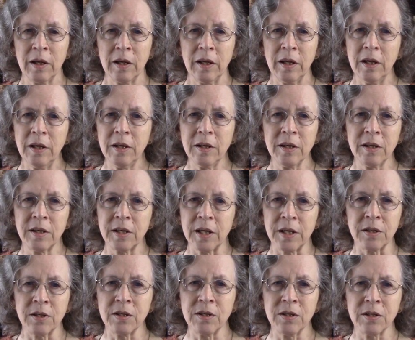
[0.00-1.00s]
He didn't
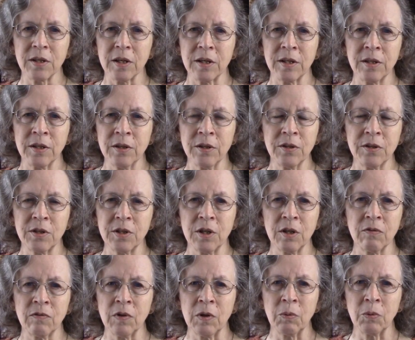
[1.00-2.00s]
test his idea to see
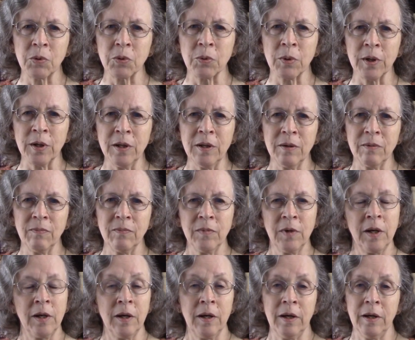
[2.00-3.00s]
if he was right.
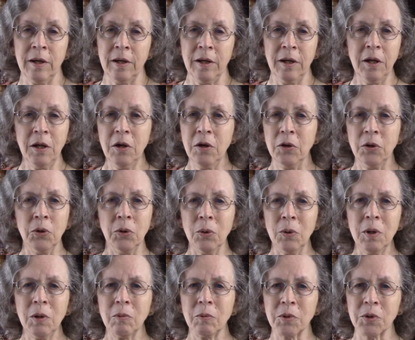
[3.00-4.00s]
He knew
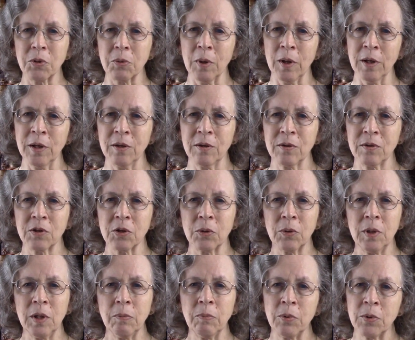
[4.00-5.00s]
he was right, so
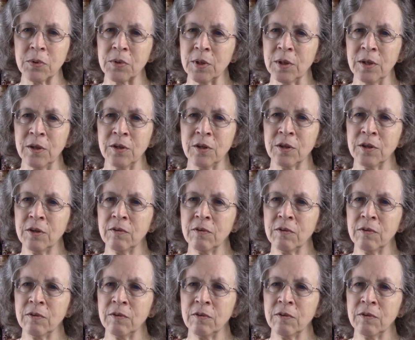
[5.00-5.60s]
he proceeded to